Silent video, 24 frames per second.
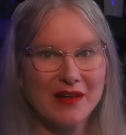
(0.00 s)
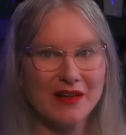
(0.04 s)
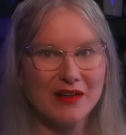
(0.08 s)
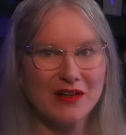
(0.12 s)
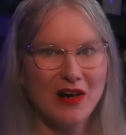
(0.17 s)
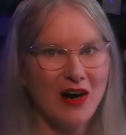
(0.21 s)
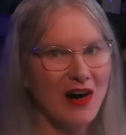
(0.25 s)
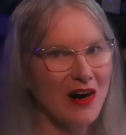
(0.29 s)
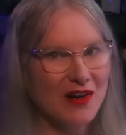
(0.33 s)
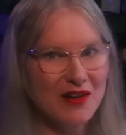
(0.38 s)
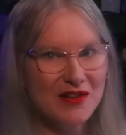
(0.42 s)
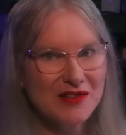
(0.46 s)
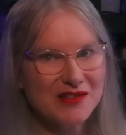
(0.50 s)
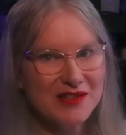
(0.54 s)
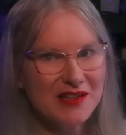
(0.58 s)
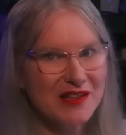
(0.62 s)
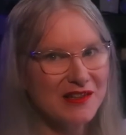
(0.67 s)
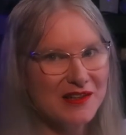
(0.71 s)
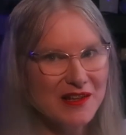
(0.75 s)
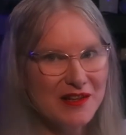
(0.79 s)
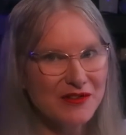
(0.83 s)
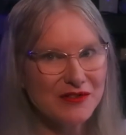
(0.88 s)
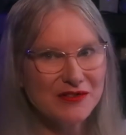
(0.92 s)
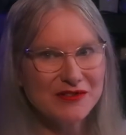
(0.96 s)
Carl's in
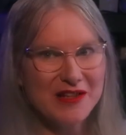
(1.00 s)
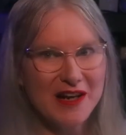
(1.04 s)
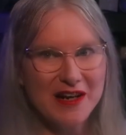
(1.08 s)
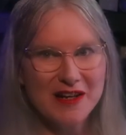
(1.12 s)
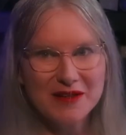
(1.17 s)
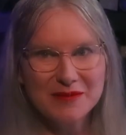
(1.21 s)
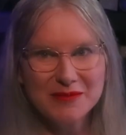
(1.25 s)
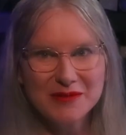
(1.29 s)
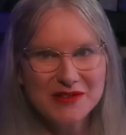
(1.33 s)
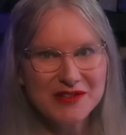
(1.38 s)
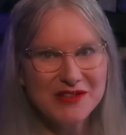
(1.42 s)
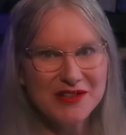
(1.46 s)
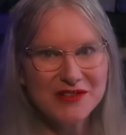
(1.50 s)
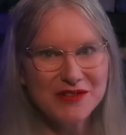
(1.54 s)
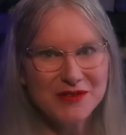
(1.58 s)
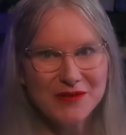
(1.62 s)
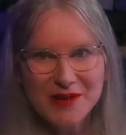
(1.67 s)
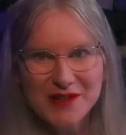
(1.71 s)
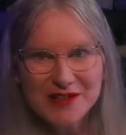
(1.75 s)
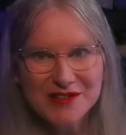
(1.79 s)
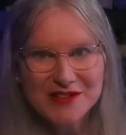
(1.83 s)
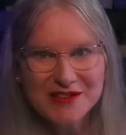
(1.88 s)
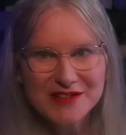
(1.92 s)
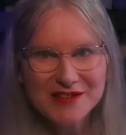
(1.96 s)
another terrible
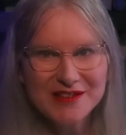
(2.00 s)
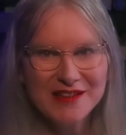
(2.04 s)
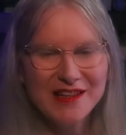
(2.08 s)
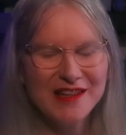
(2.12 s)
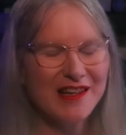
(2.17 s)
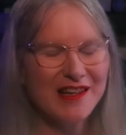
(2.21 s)
situation.